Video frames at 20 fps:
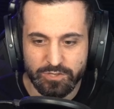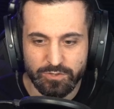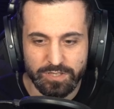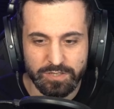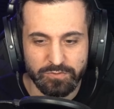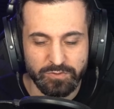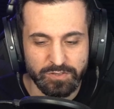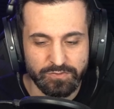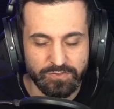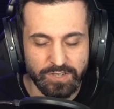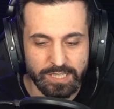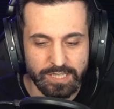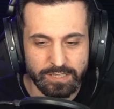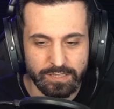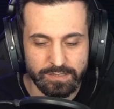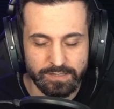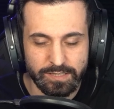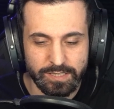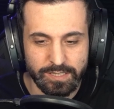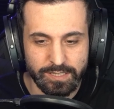if we find
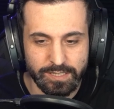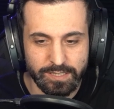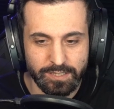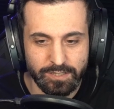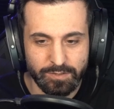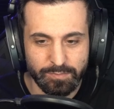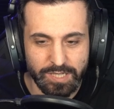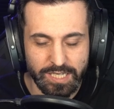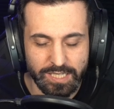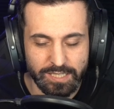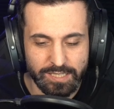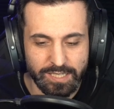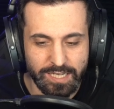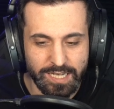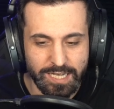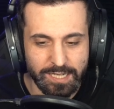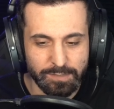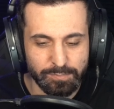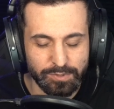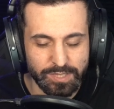Indeedee. Oh my
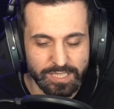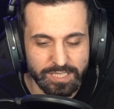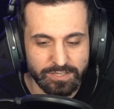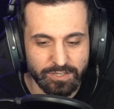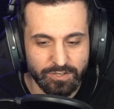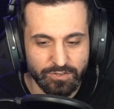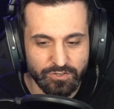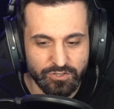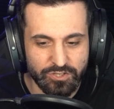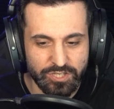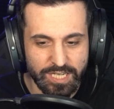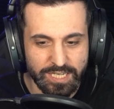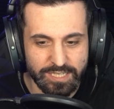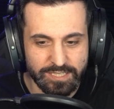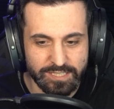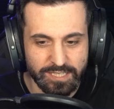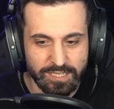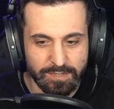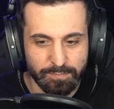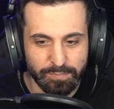god, please don't
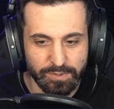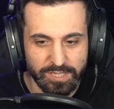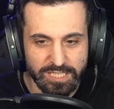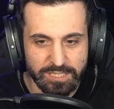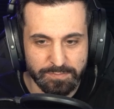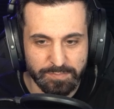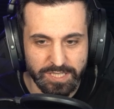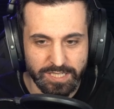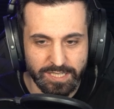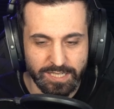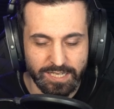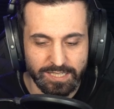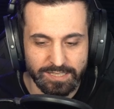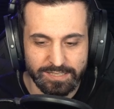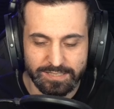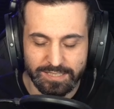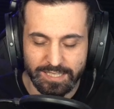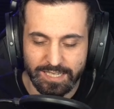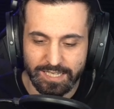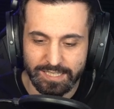jinx it. Please be. God
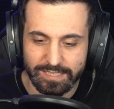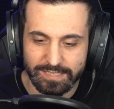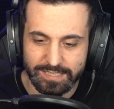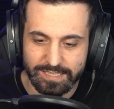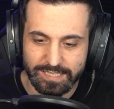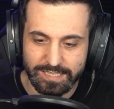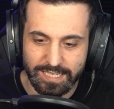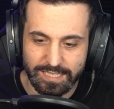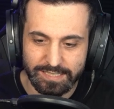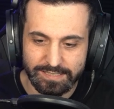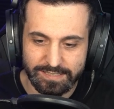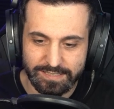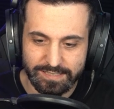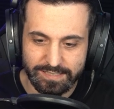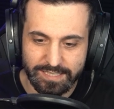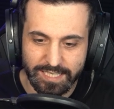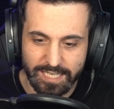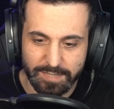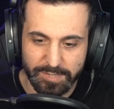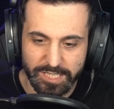
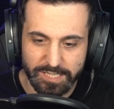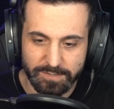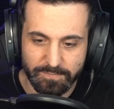damn it.